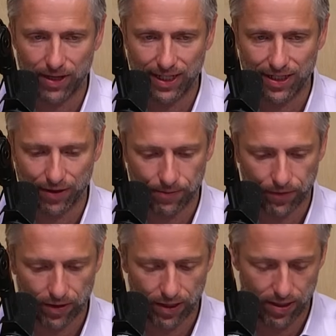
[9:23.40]
try to make sense of
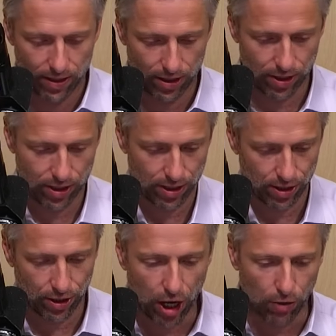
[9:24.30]
it.
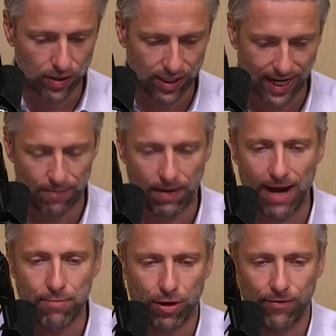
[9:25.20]
Note that in
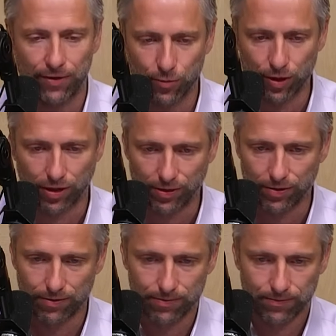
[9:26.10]
my perfect
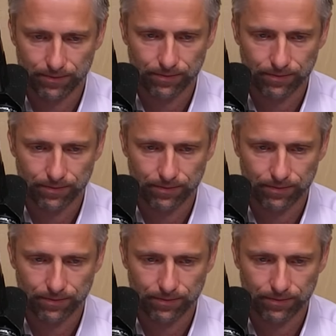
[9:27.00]
world,